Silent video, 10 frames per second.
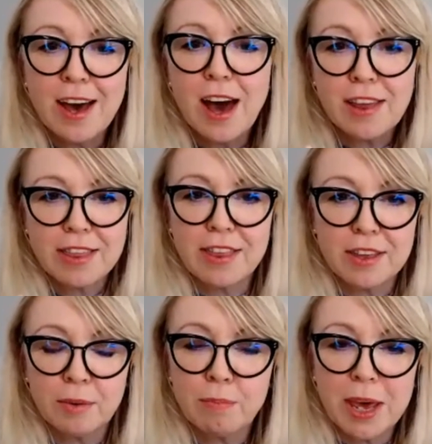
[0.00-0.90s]
other
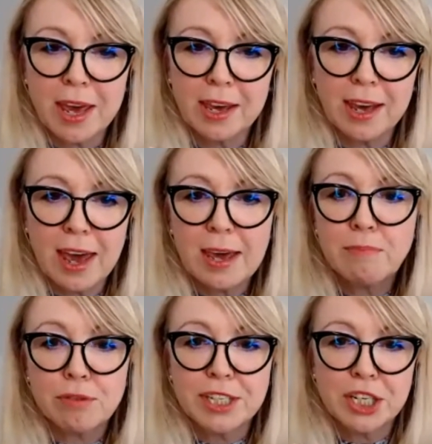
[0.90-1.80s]
than being a
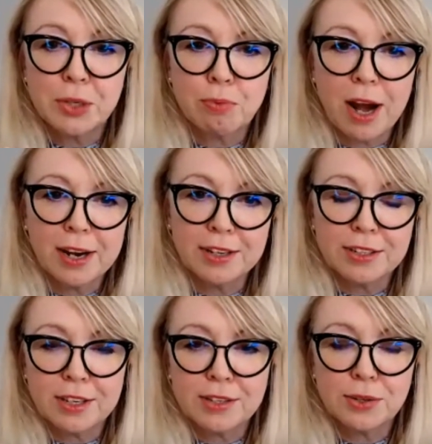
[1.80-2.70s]
British brand
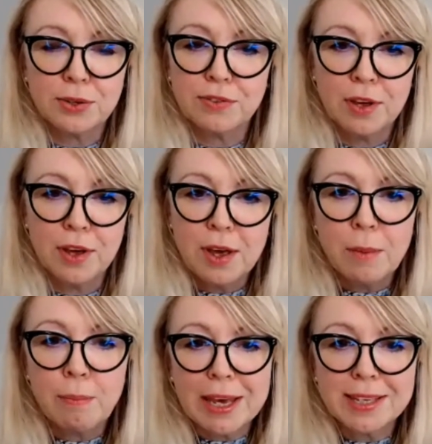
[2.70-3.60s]
sort of
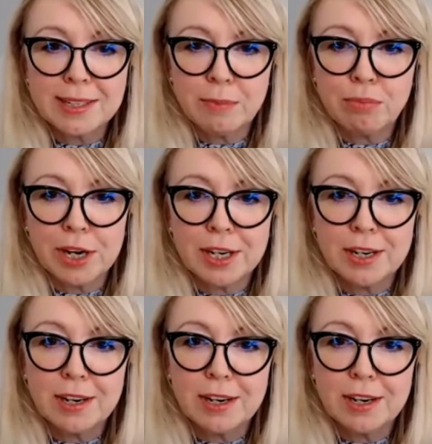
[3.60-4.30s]
based in Britain.